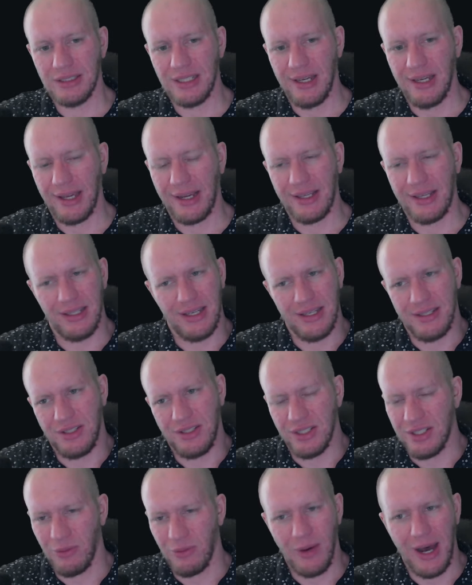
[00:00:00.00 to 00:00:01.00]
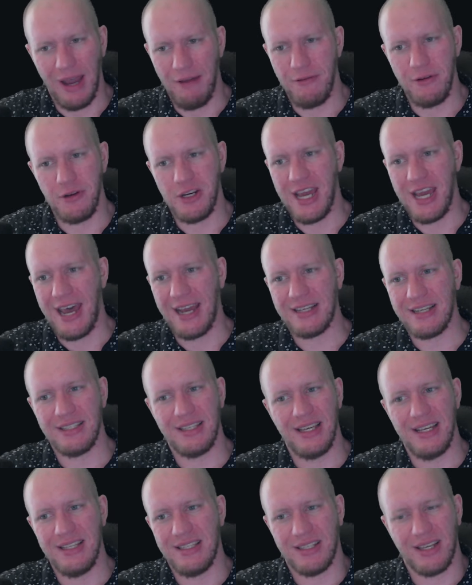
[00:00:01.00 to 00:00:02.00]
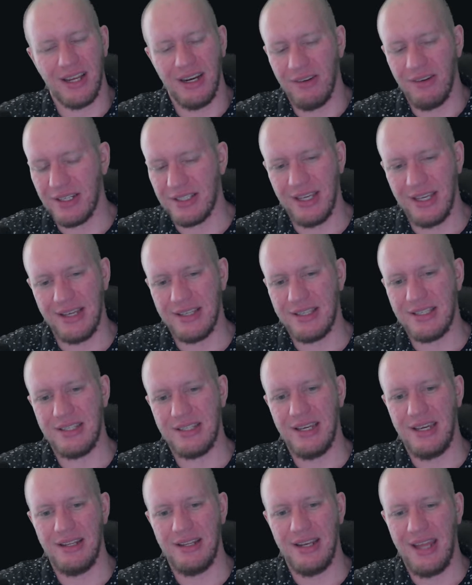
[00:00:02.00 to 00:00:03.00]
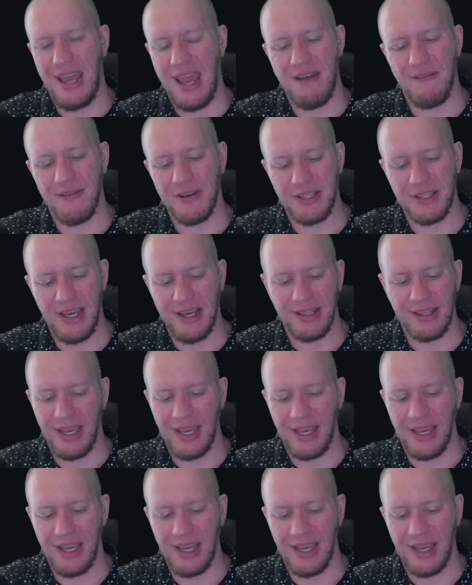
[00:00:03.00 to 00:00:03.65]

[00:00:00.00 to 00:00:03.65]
Like it's just a waifu tax. It's going to exist in everything.